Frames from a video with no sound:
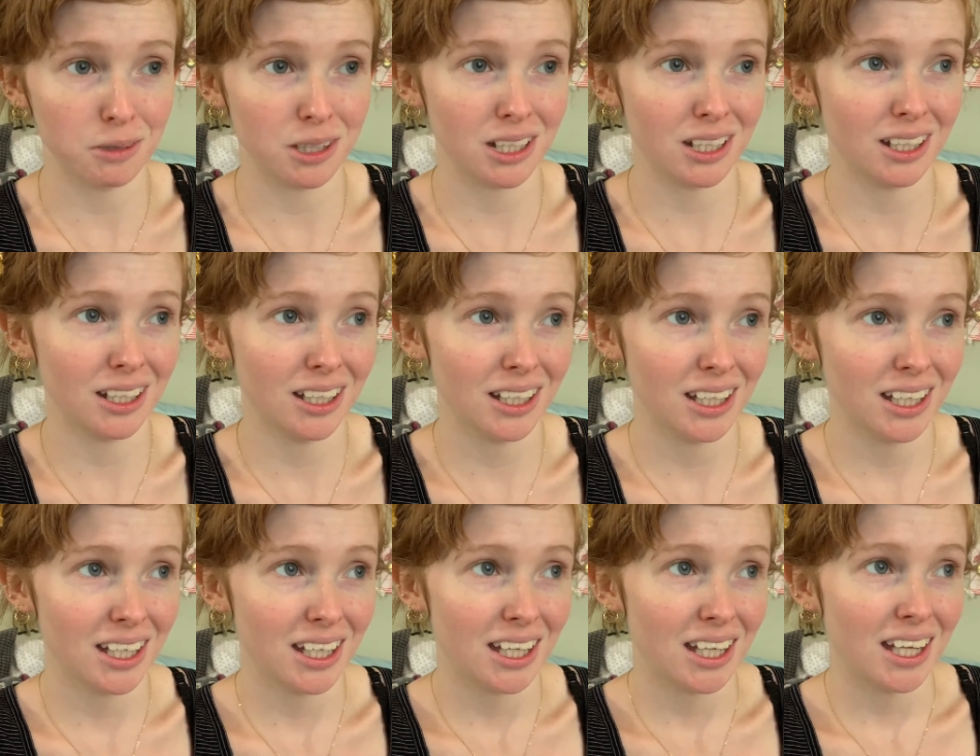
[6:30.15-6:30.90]
And
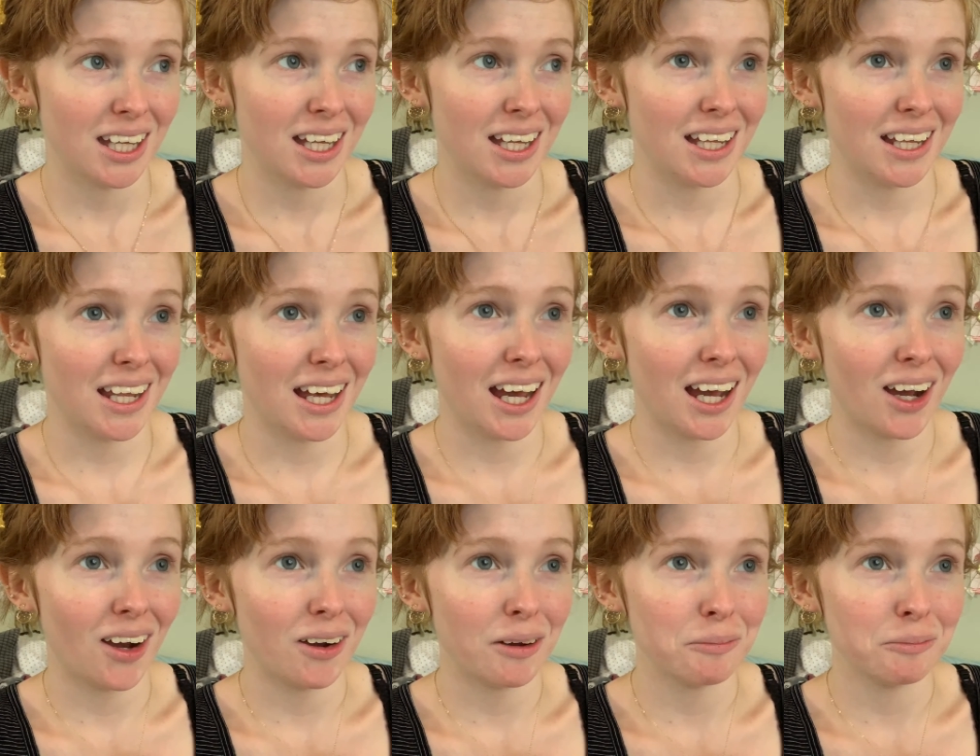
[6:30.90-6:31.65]

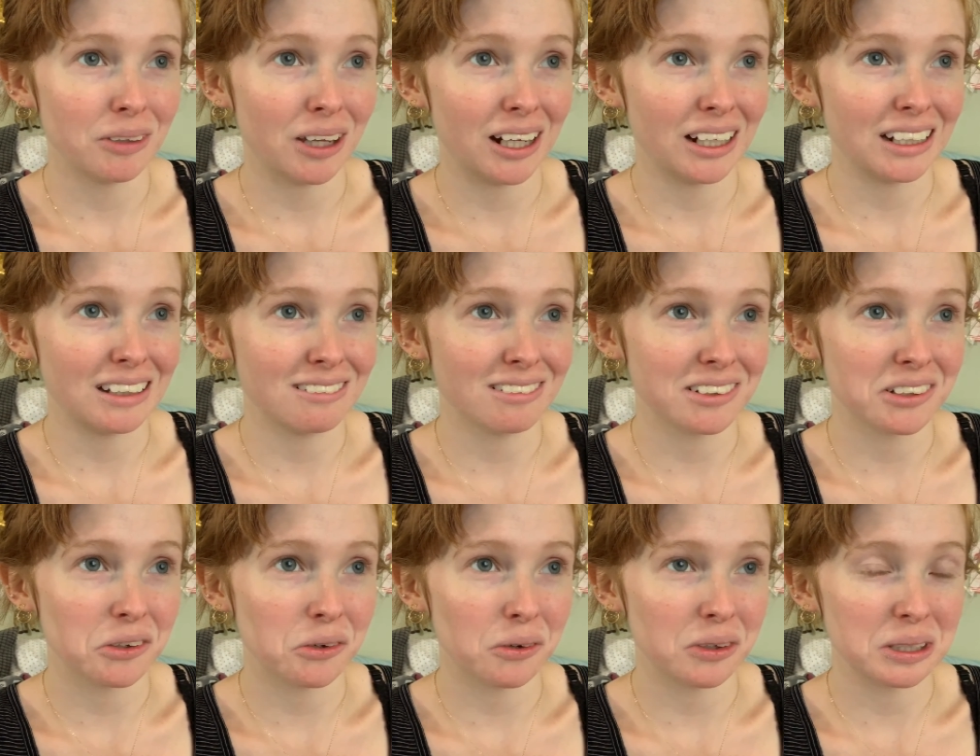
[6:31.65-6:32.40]
now I'm not
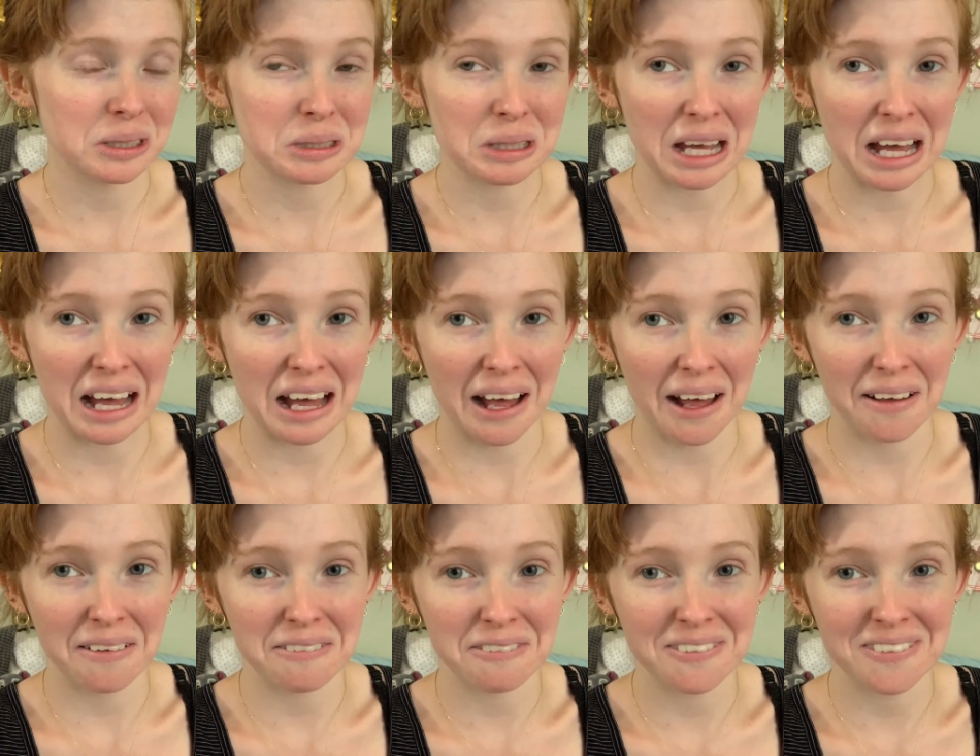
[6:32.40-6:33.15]
even going to
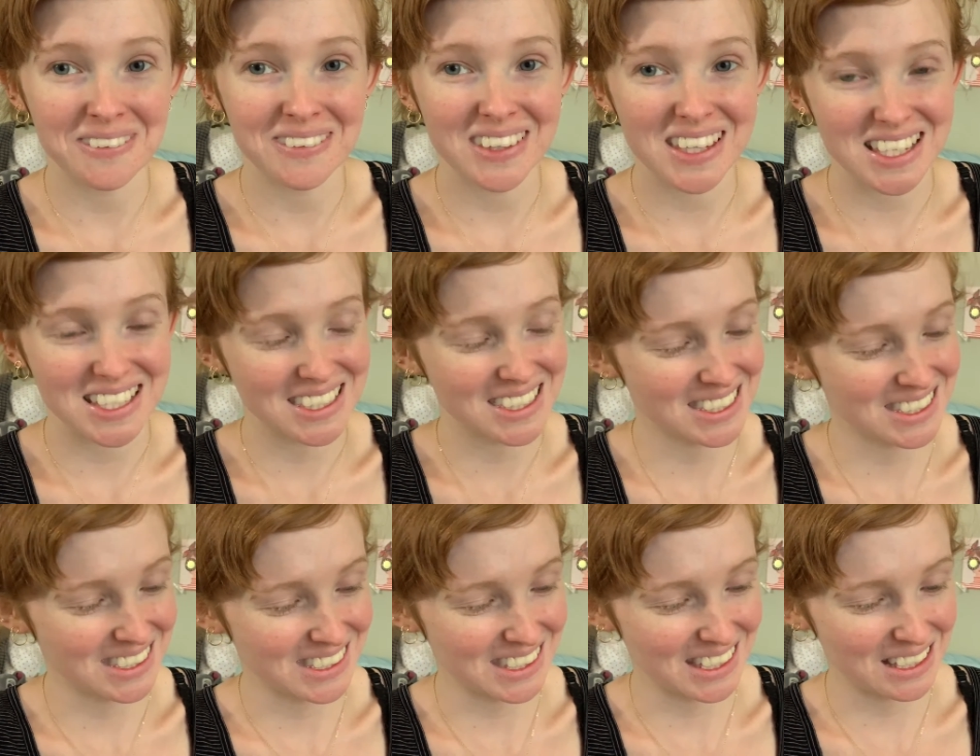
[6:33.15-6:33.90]
have
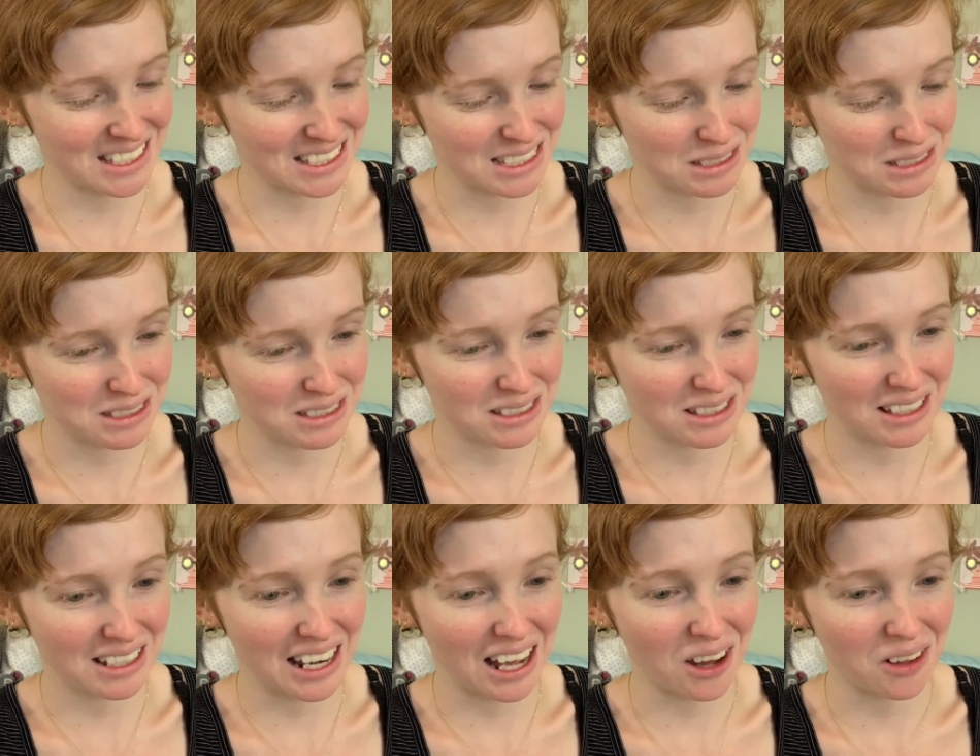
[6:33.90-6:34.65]
this as
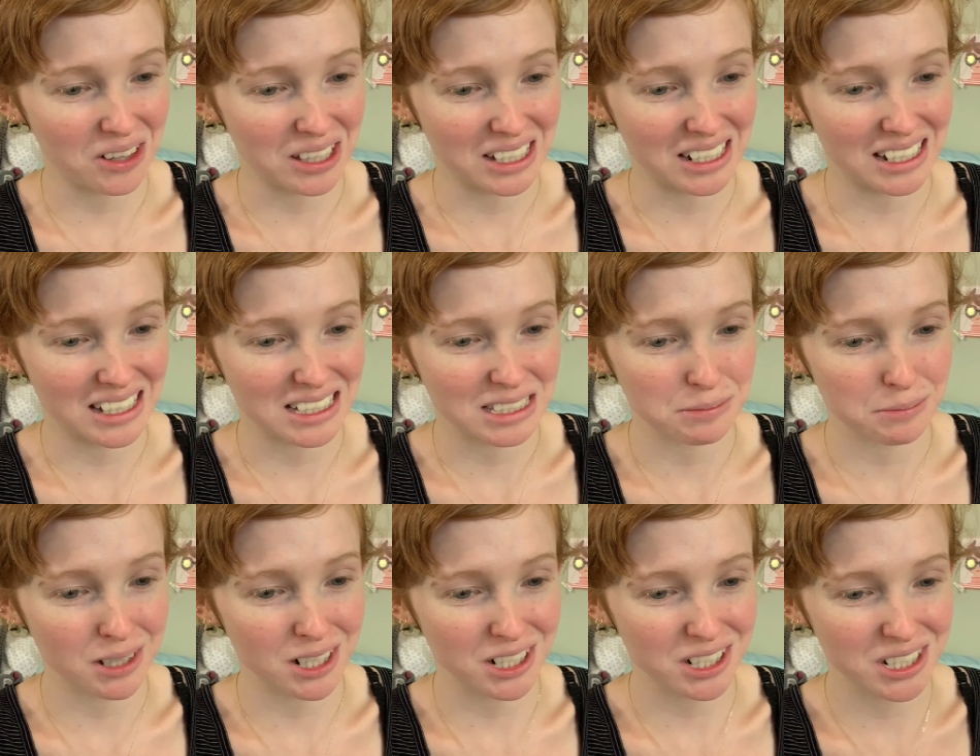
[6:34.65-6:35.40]
an outlet as
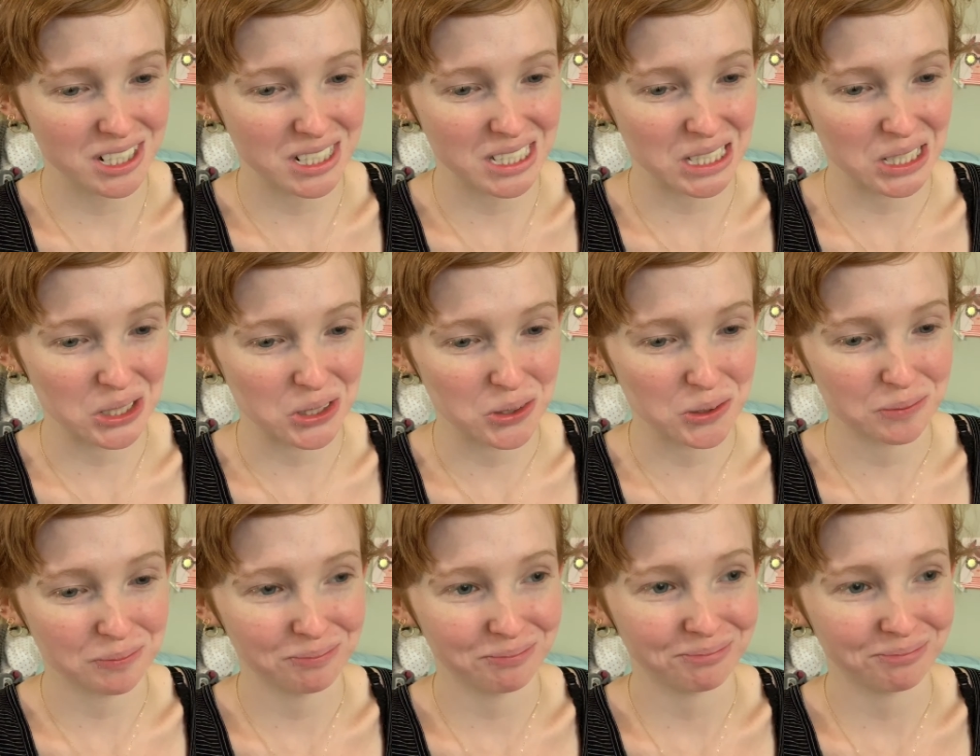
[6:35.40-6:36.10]
much, so